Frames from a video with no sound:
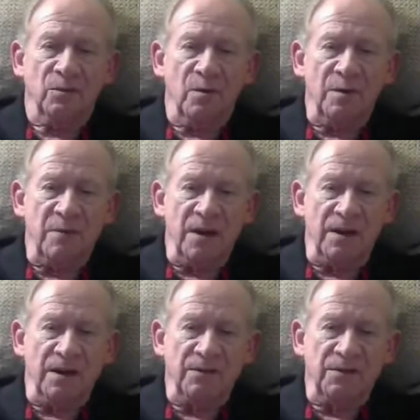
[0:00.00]
we
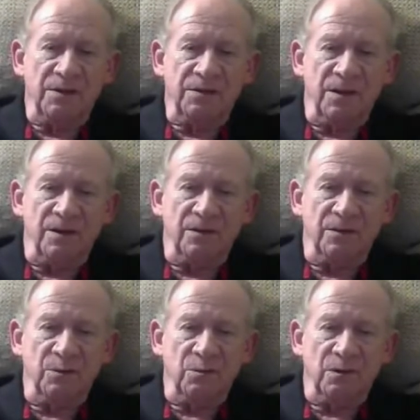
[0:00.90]
may have just
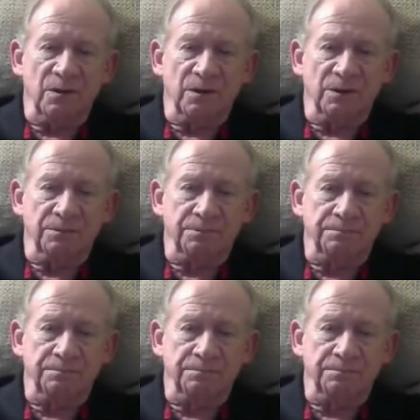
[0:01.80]
ended the world.